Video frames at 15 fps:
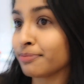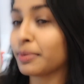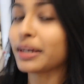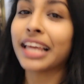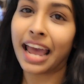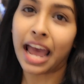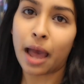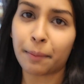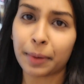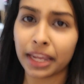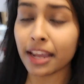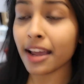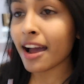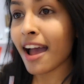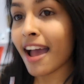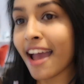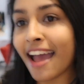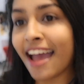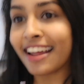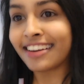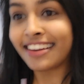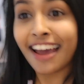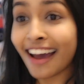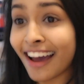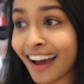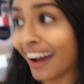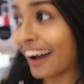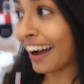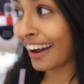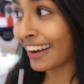but they're happy. And
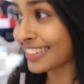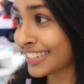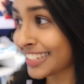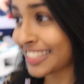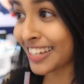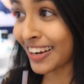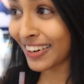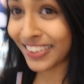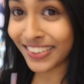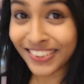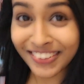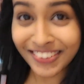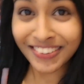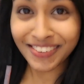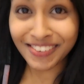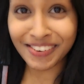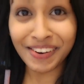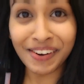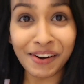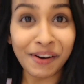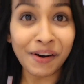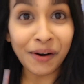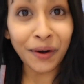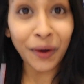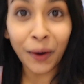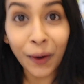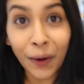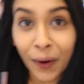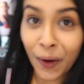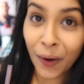yeah, it's just so
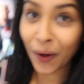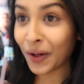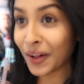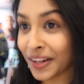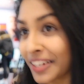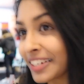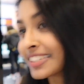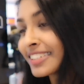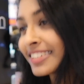cool.